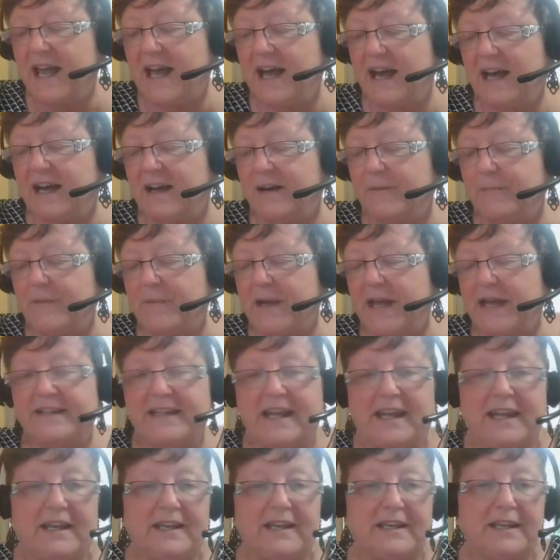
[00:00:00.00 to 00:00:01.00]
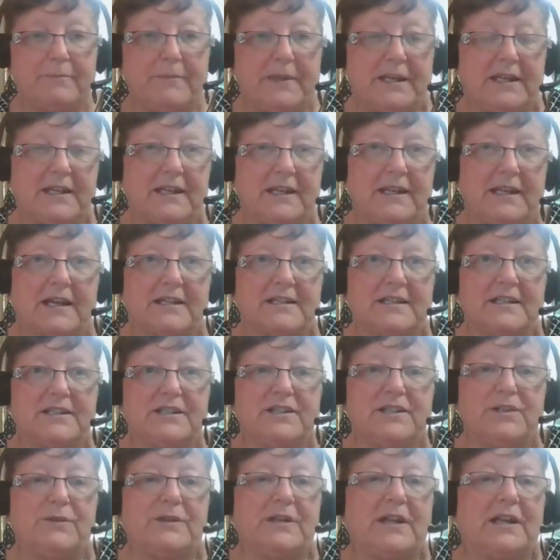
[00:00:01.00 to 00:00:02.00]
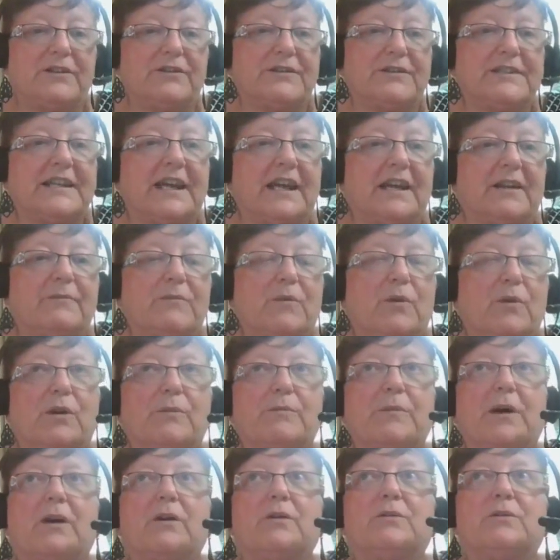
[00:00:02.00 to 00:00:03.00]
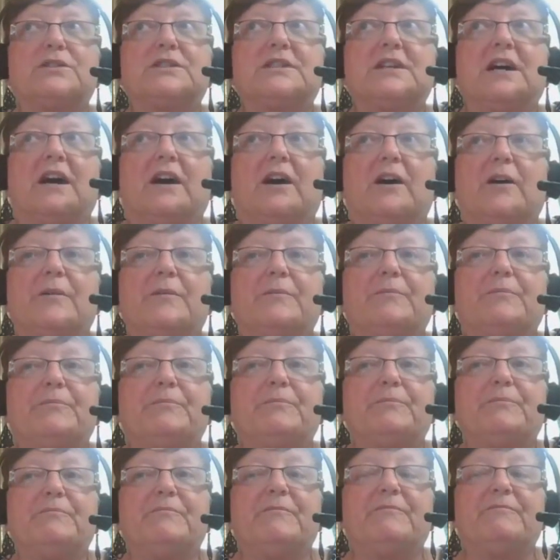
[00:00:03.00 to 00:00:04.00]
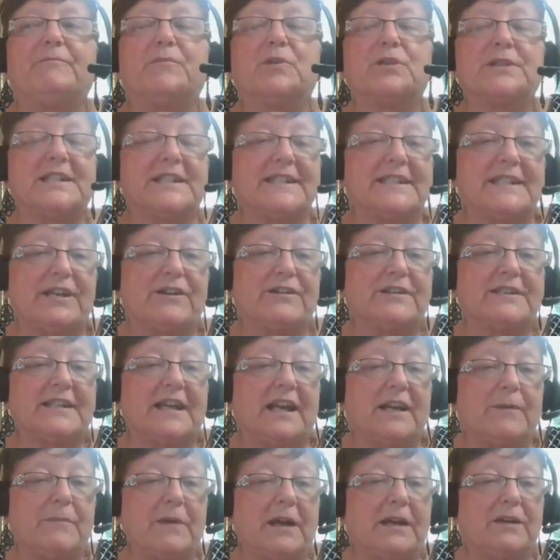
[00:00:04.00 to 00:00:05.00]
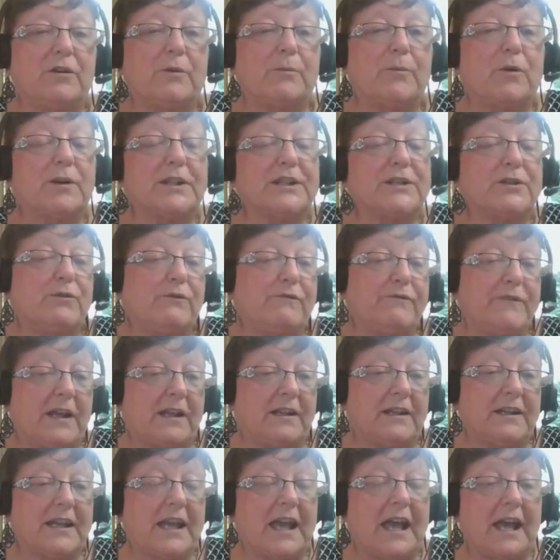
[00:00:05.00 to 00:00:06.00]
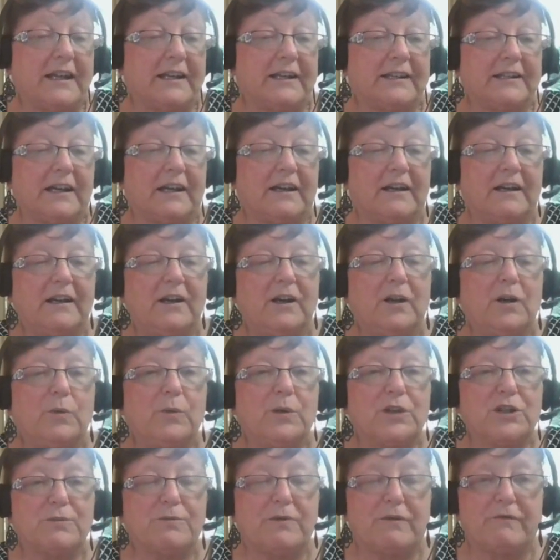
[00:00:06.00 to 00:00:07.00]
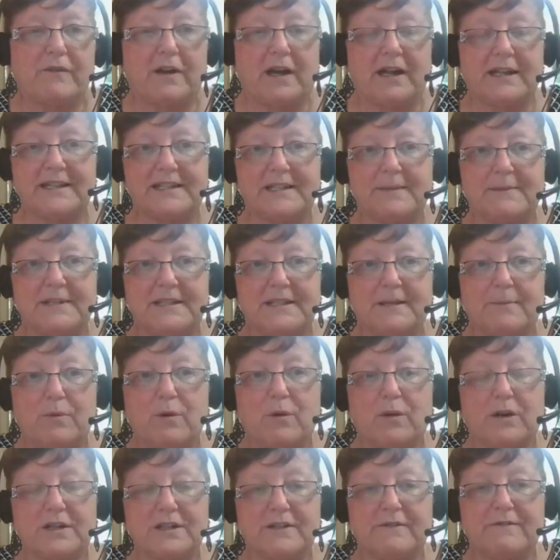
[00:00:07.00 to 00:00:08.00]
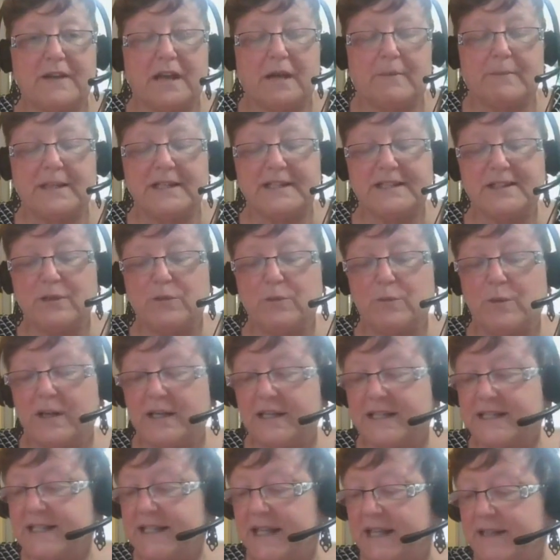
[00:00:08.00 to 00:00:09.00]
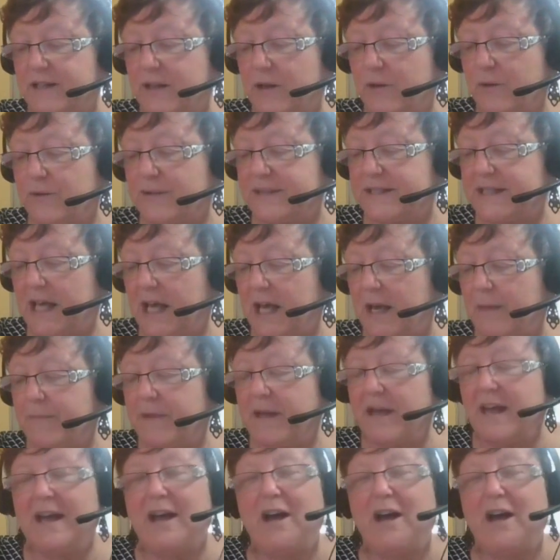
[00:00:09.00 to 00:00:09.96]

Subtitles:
And they can be connected to and understand more about person-centered society and microboards through Vela Canada, which provides some support to families who want to set those up.